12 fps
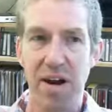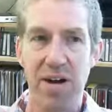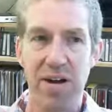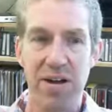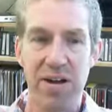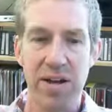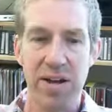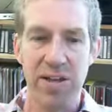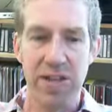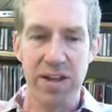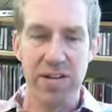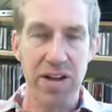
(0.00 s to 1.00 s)
on
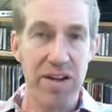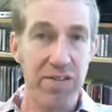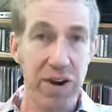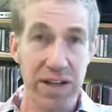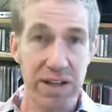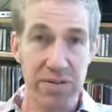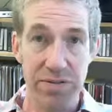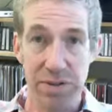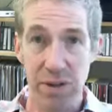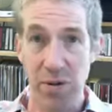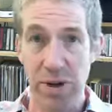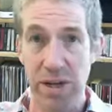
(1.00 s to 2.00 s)
things like vital
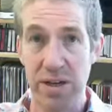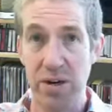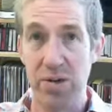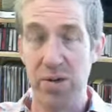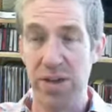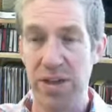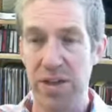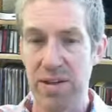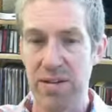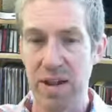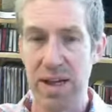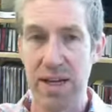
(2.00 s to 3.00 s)
fluid or
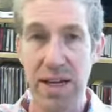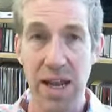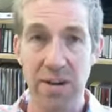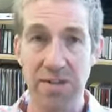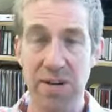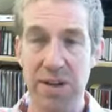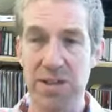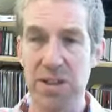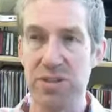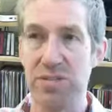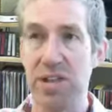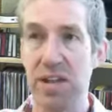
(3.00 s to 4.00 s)
things like life
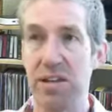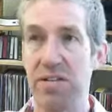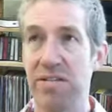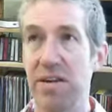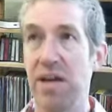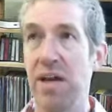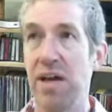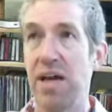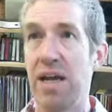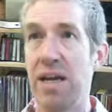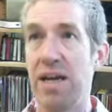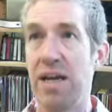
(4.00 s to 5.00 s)
functions.
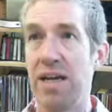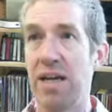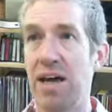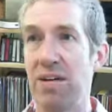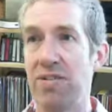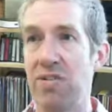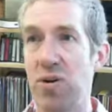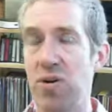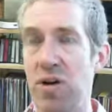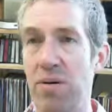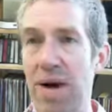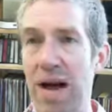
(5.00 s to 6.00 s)
He doesn't
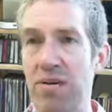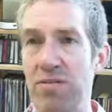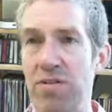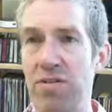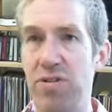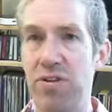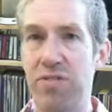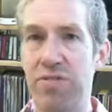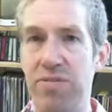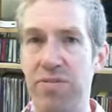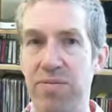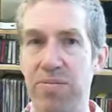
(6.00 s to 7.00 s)
talk about sort
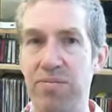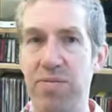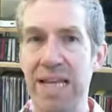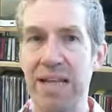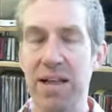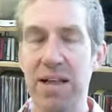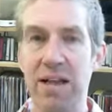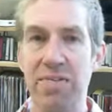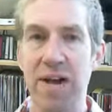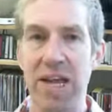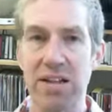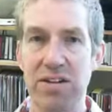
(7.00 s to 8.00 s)
of mental
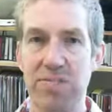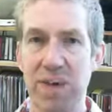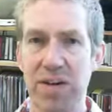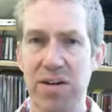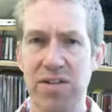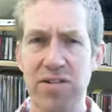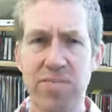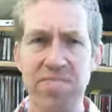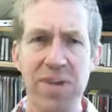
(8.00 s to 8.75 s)
events, because